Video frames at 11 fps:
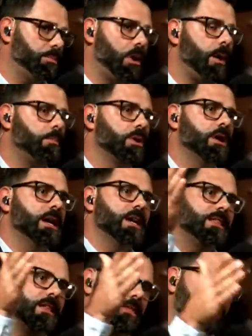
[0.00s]
proper,
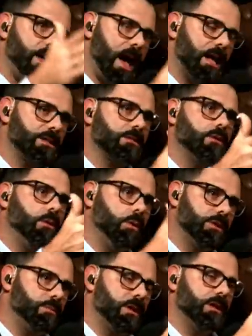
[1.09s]
that
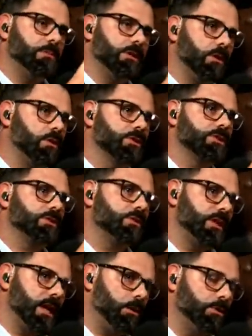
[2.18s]
ultimately belongs to
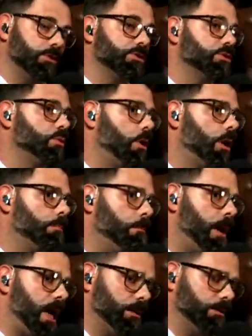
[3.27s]
the elders who are
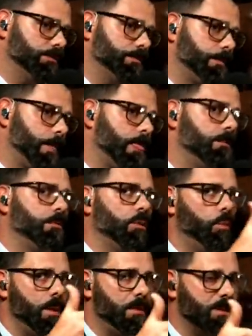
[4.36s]
male. But
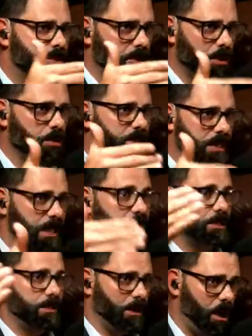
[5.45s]
women do
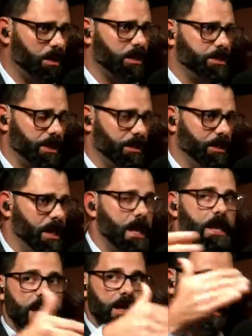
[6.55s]
teach theology.
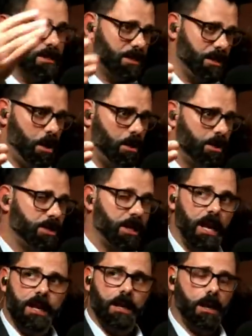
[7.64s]
It is theology,
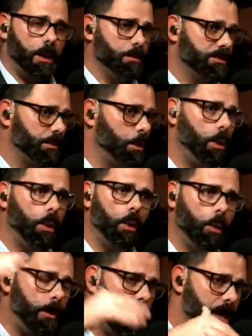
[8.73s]
and it comes from the
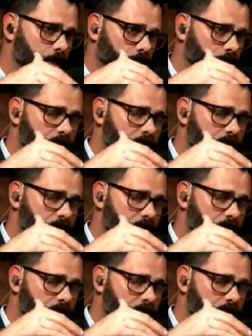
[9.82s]
whole Bible.